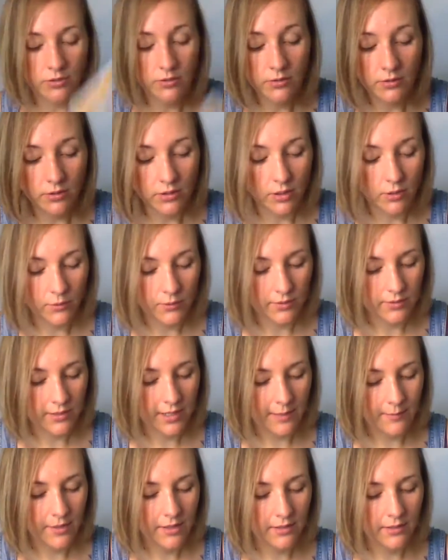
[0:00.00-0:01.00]
you know,
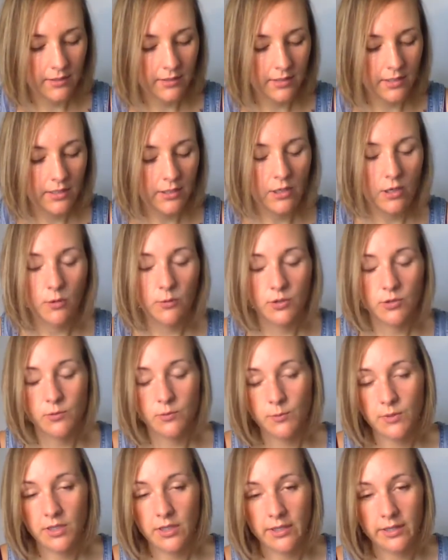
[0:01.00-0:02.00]
taming the ego, which would
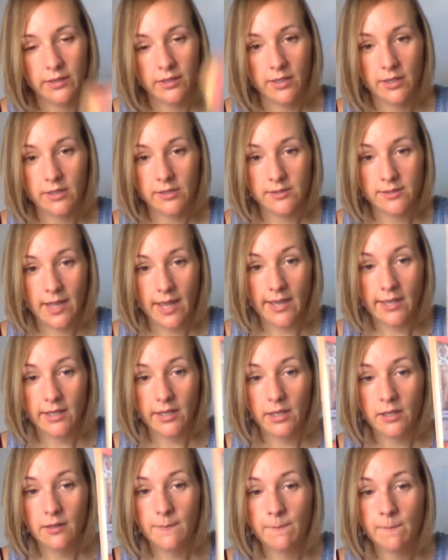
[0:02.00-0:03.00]
be like the
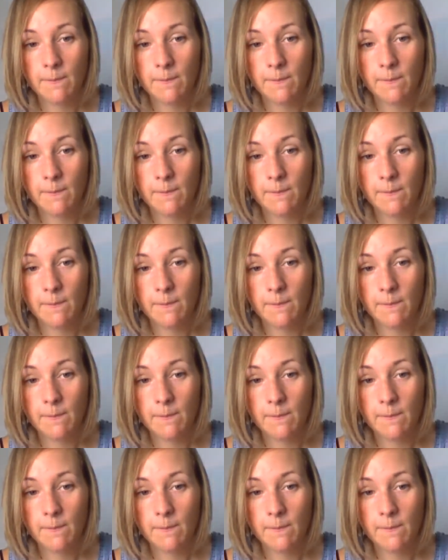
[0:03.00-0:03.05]
anxiety.